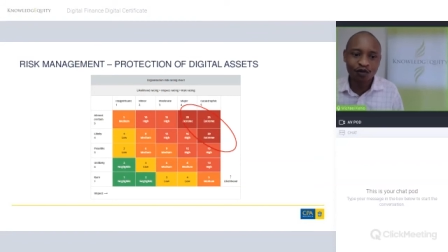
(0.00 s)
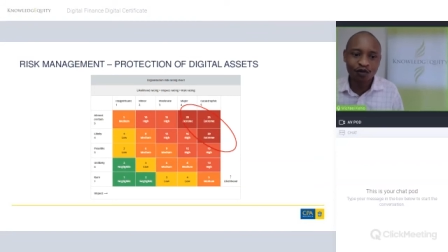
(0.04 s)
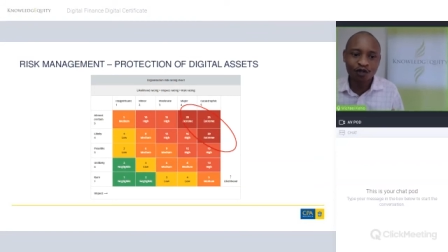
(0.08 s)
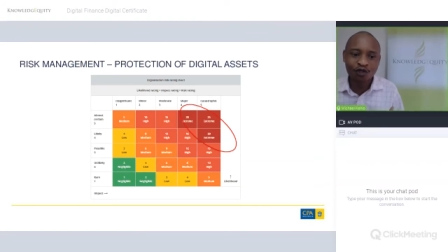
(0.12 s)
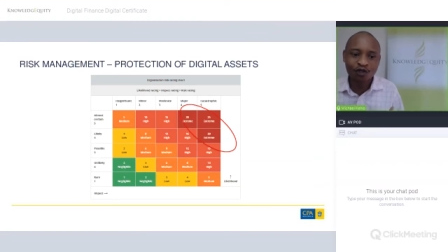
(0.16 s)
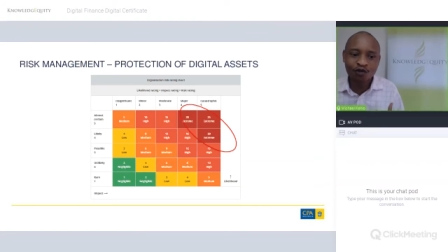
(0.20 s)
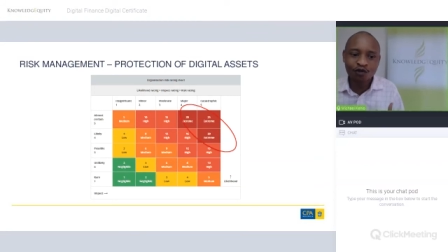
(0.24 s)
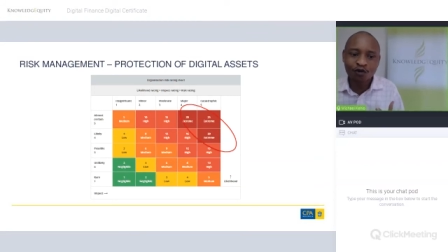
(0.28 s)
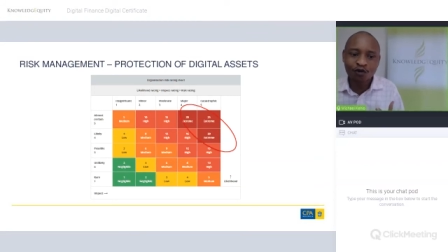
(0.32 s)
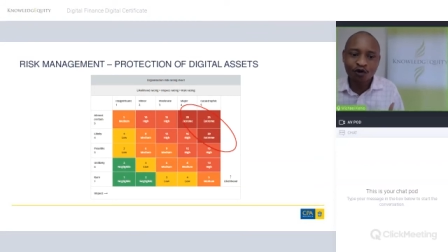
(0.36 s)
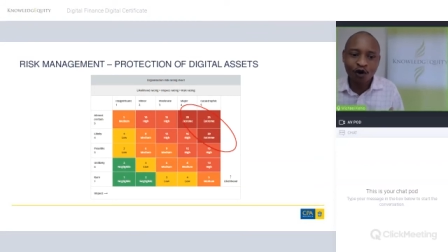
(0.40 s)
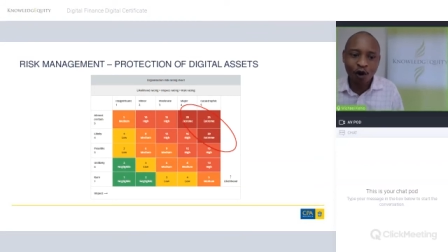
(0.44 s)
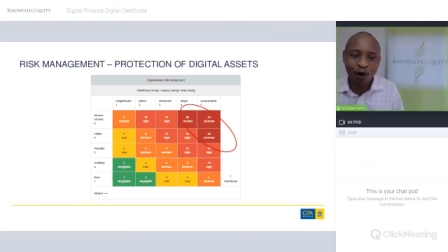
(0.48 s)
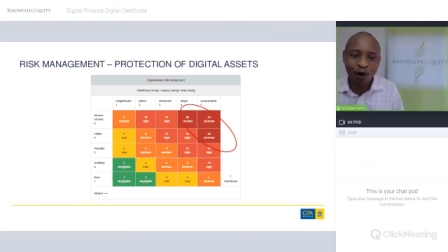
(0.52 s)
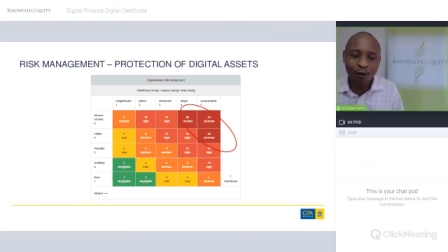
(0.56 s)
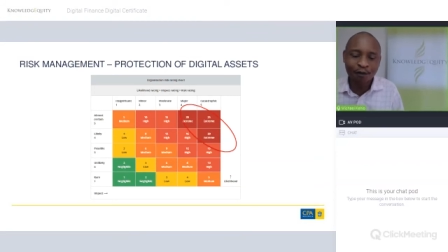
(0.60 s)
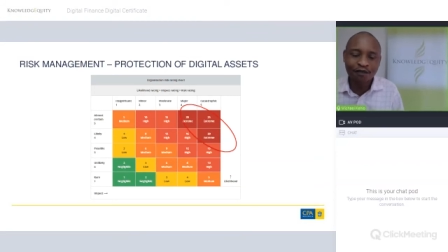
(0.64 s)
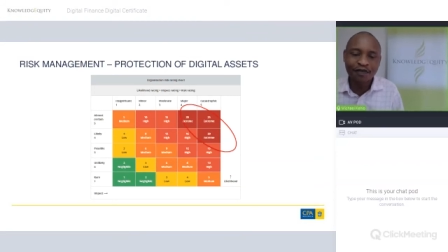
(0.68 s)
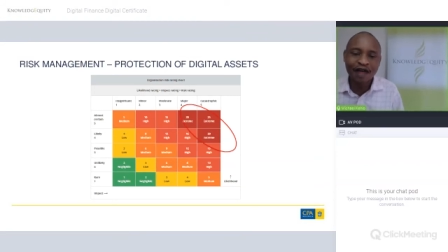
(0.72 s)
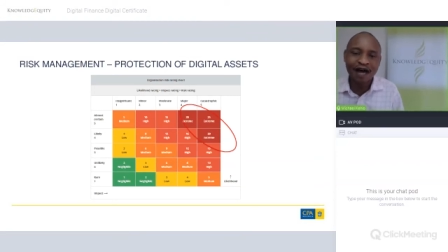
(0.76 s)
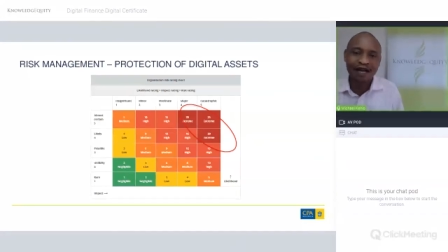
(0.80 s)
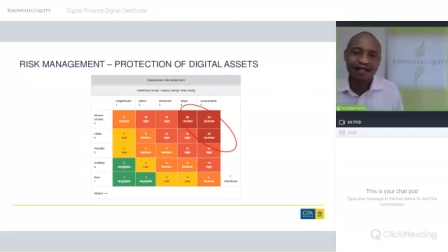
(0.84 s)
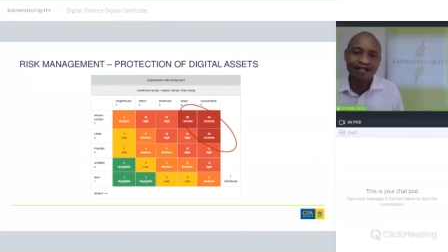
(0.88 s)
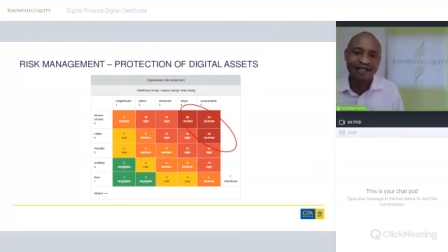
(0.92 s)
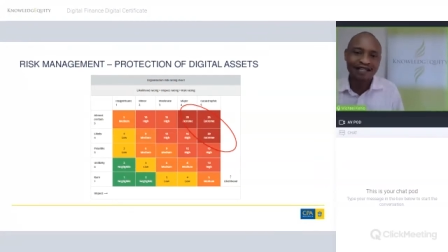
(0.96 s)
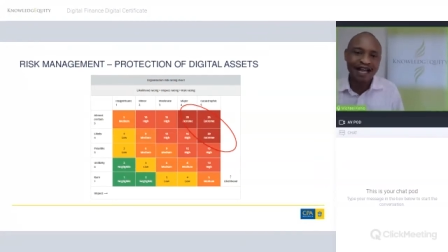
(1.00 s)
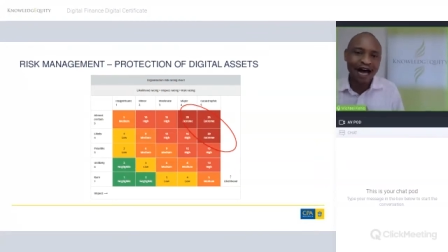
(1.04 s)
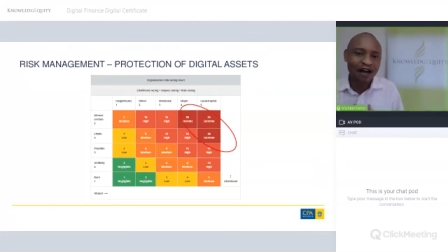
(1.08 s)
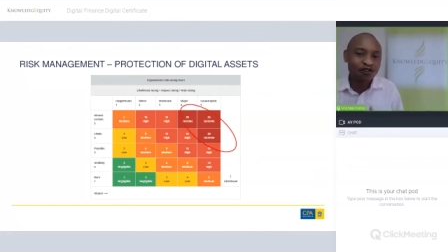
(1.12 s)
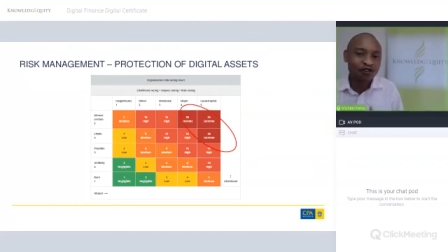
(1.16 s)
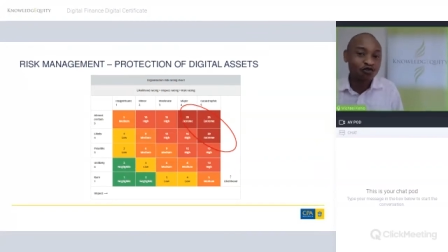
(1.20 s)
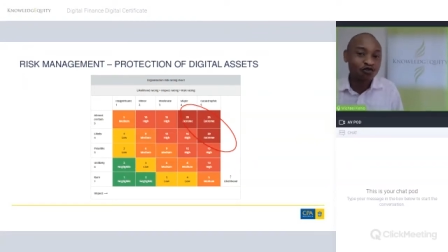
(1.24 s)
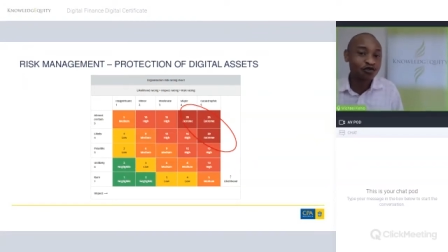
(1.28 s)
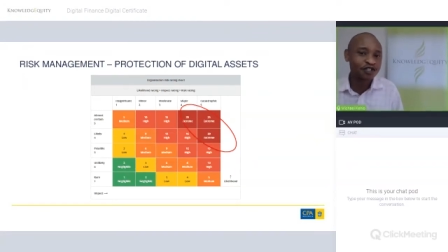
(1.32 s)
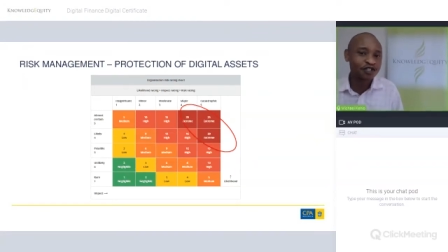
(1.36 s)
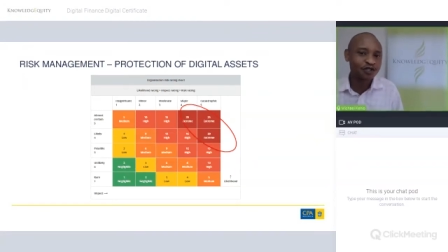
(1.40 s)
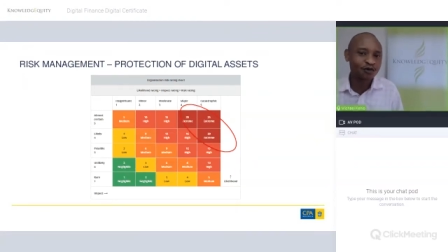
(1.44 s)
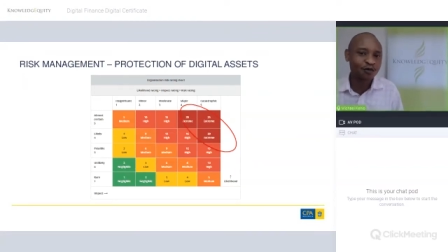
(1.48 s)
you would hope that
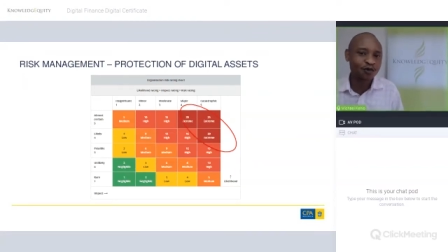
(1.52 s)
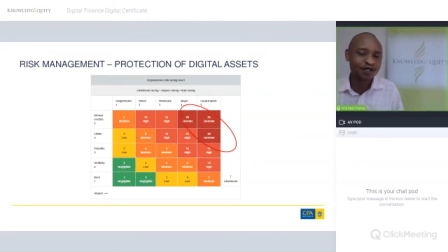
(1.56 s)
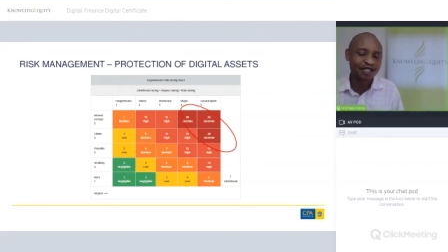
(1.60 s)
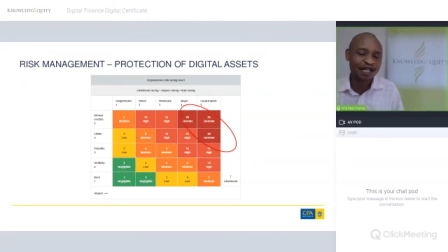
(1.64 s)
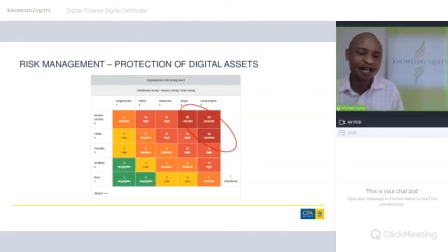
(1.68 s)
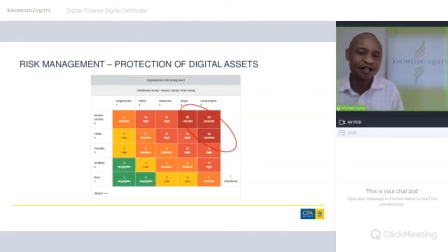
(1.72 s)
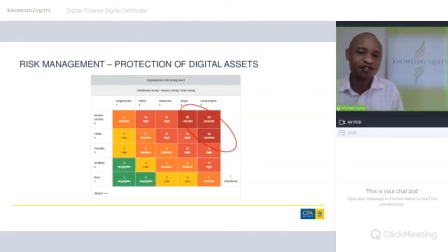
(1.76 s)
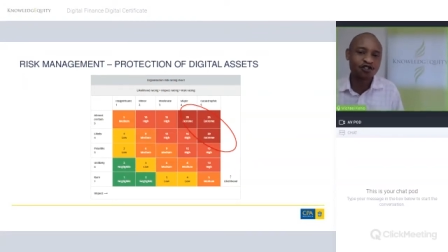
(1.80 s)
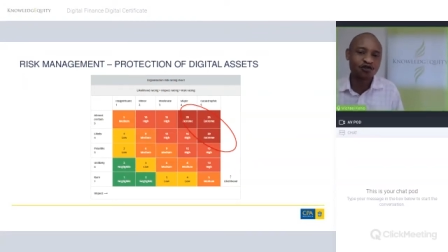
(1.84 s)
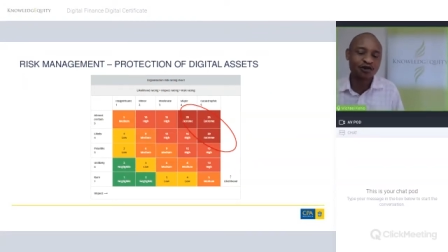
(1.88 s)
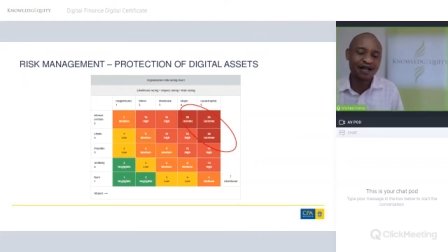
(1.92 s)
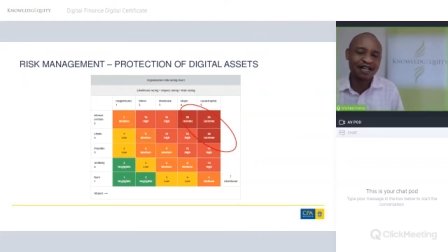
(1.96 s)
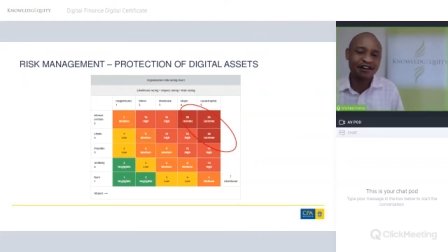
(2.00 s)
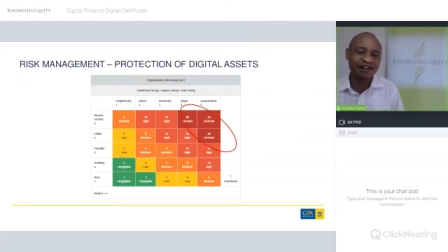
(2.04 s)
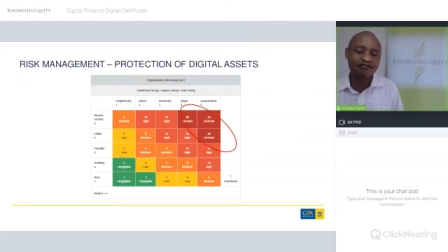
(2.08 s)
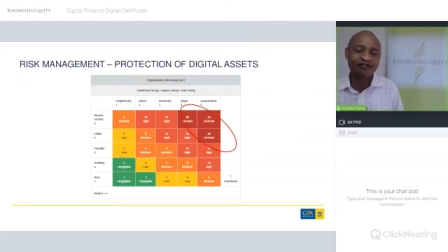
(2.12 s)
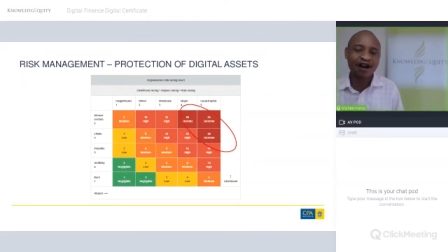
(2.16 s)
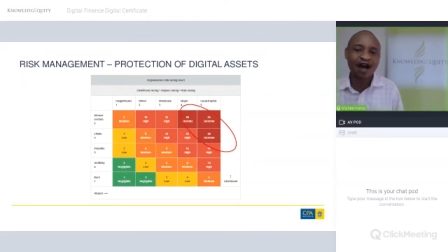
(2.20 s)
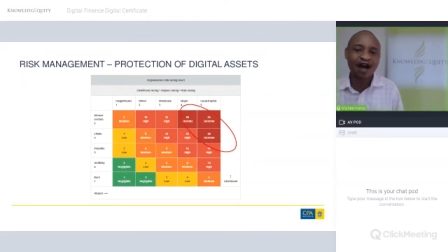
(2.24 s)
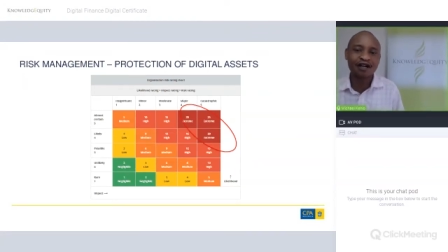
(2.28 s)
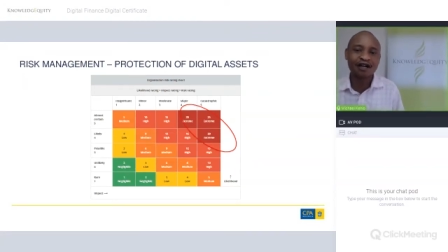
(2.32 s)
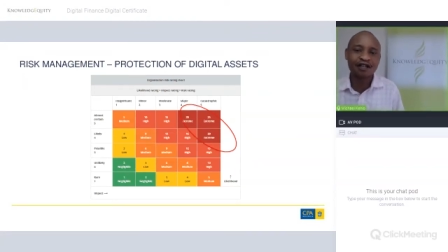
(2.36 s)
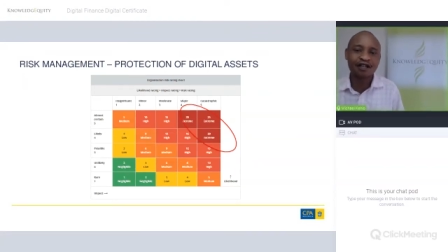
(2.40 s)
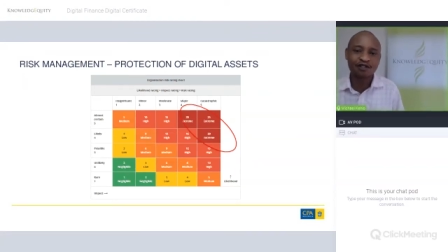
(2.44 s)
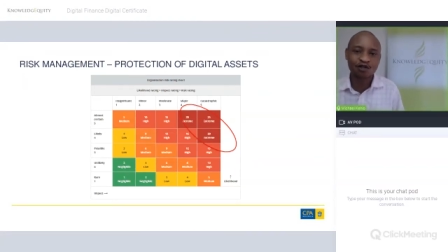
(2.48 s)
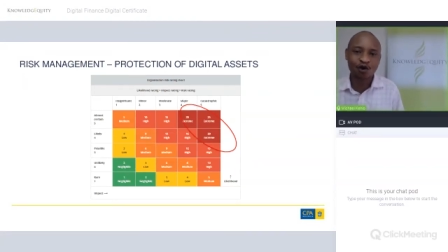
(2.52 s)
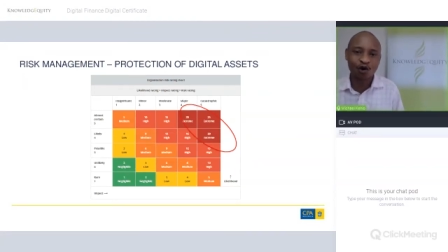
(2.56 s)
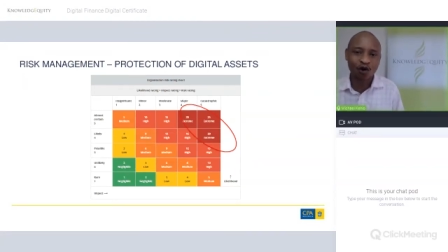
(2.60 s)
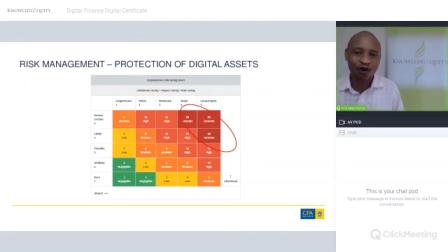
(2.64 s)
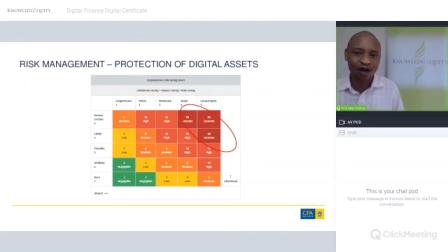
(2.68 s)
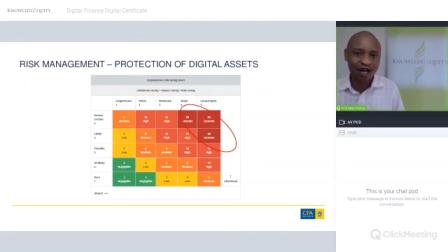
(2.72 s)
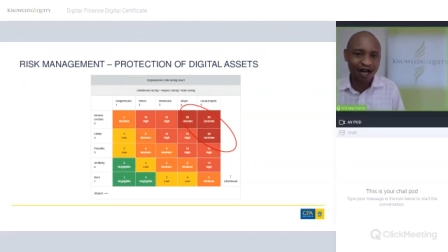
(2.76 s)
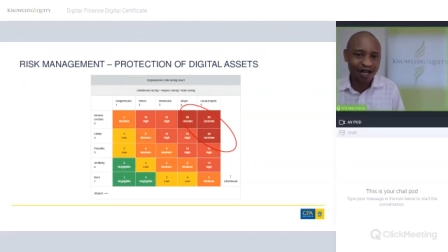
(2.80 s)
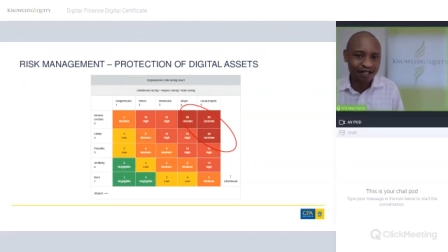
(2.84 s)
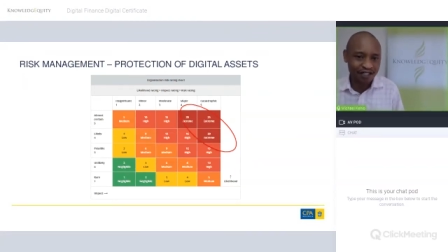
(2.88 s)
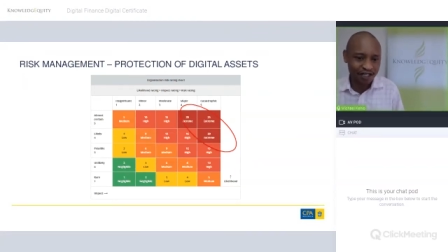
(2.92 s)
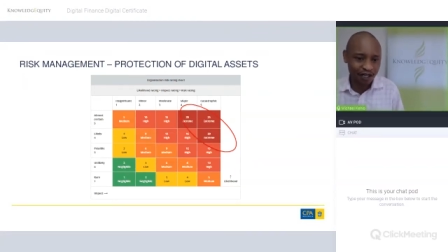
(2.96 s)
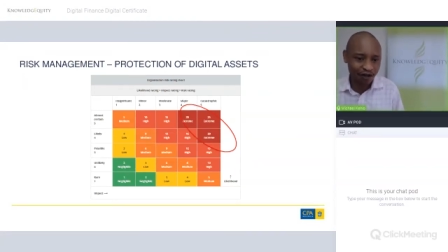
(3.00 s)
that risk was actually ranked or
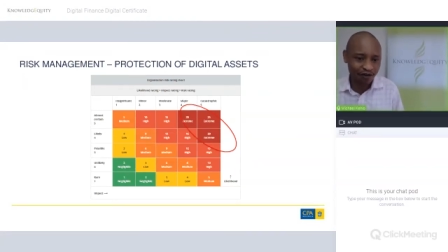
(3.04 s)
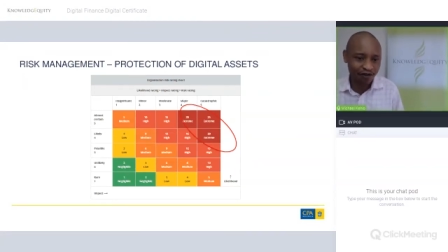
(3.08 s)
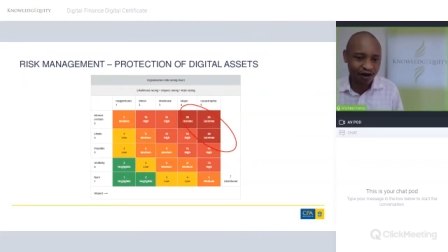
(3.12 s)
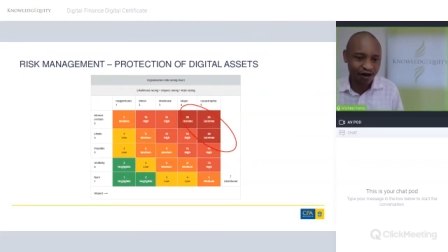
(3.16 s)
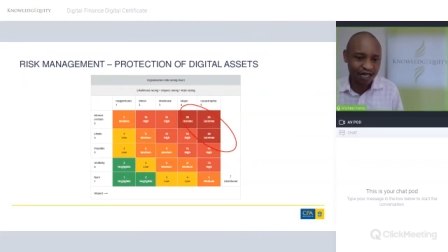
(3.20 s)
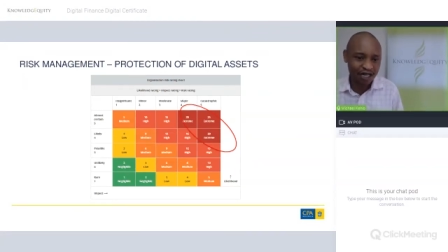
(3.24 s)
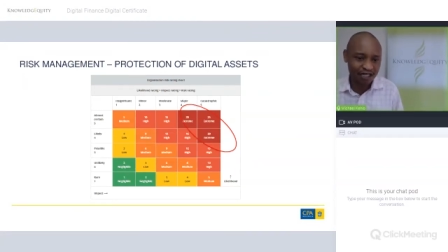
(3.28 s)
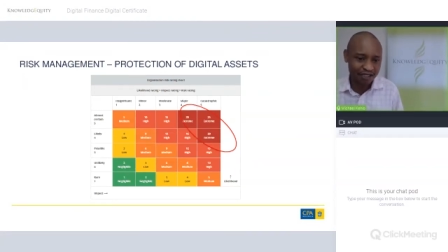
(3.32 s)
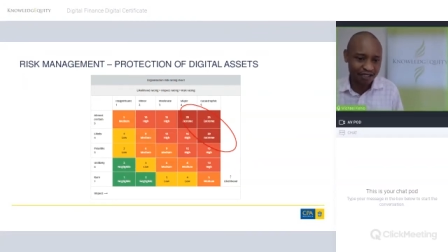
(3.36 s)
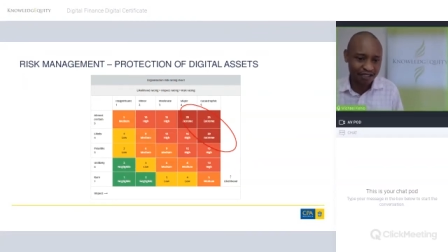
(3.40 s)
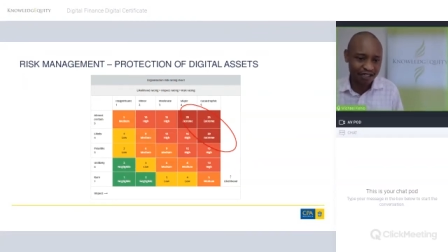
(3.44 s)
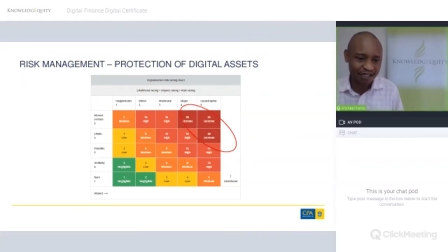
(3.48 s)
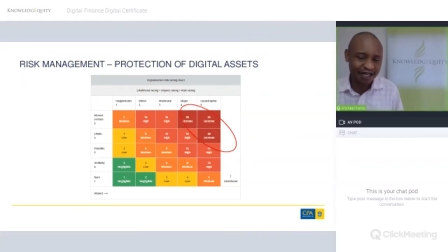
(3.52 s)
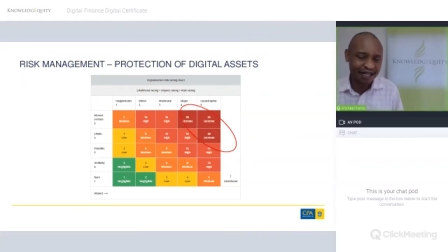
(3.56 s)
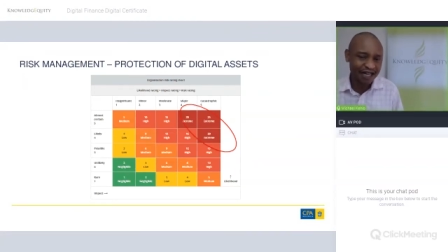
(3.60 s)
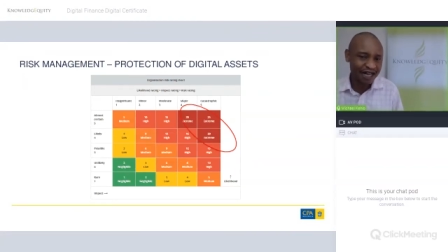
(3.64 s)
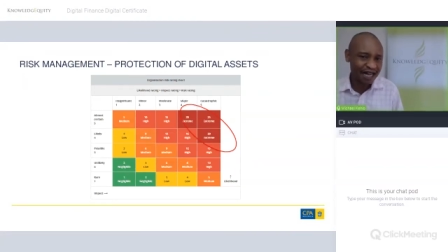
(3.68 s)
categorized